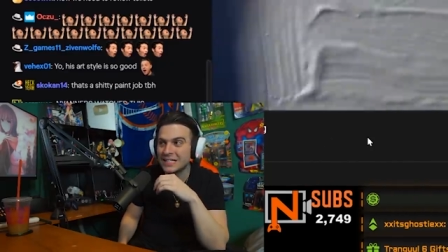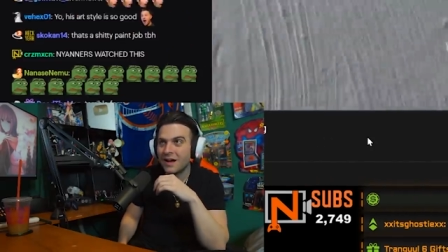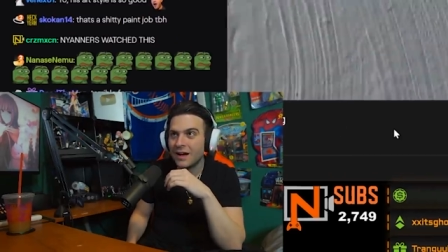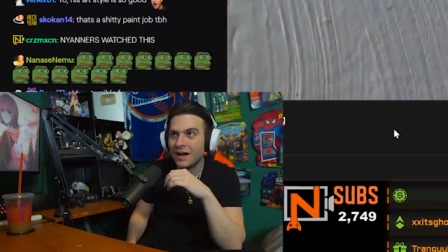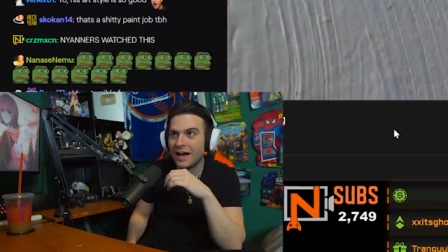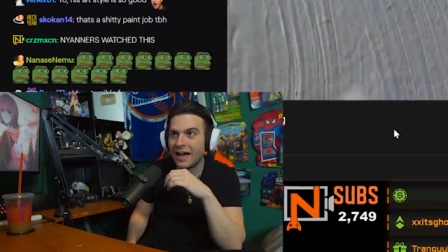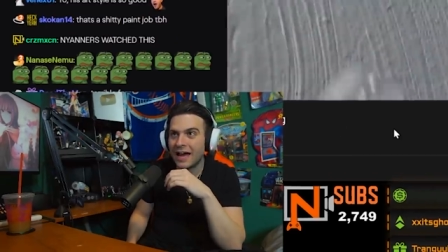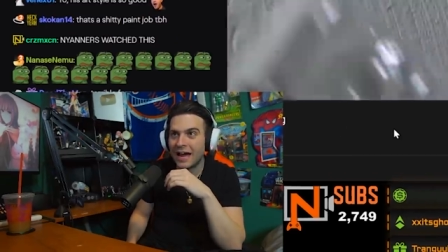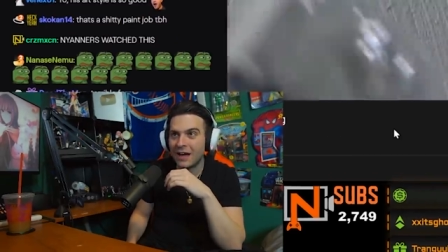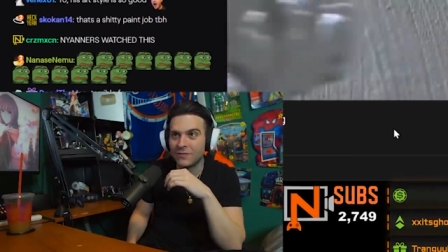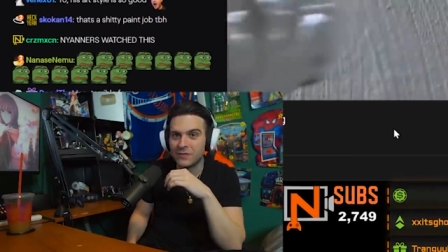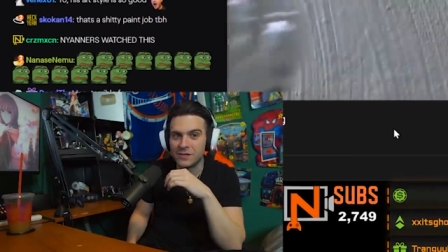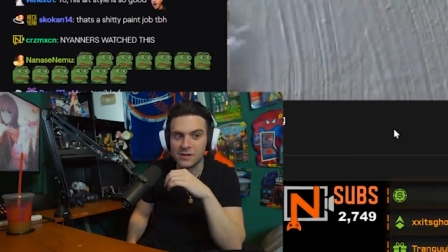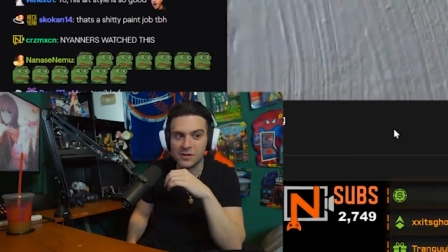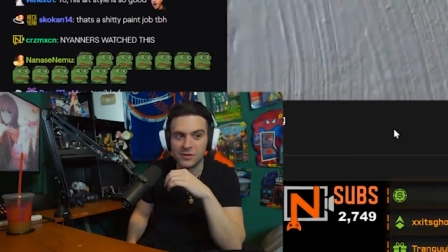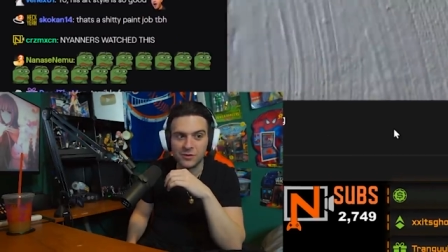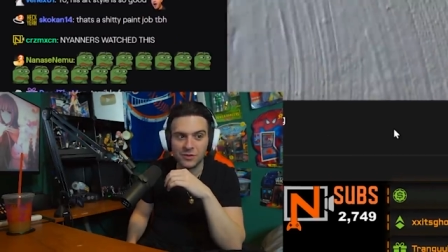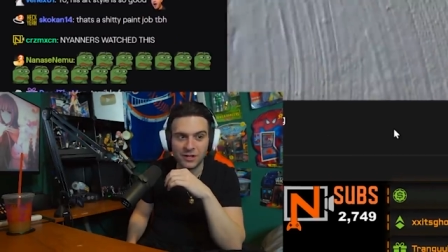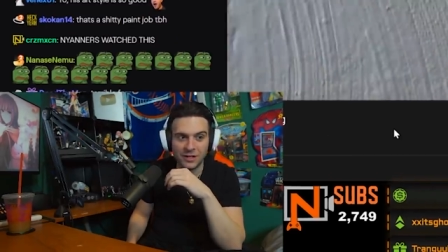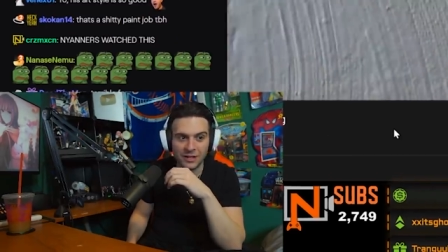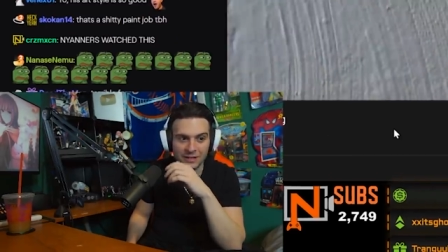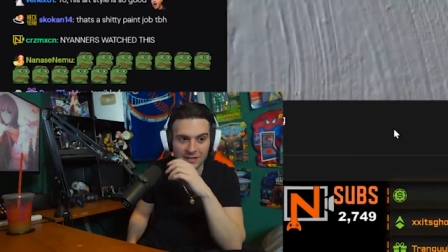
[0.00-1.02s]
I have to go
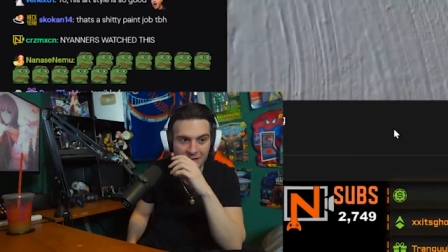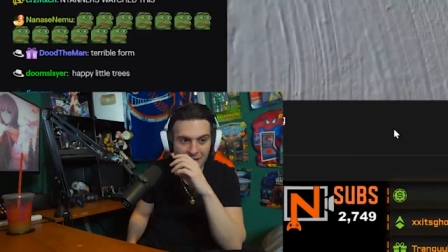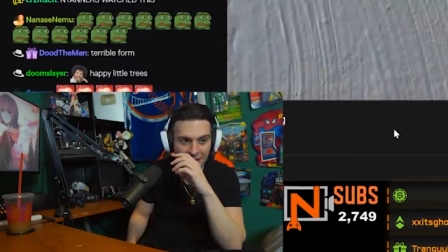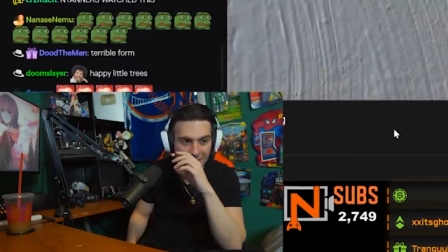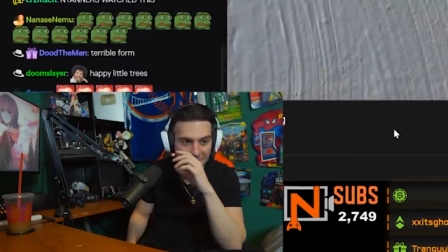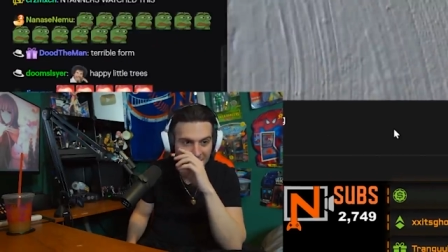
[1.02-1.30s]
look at that.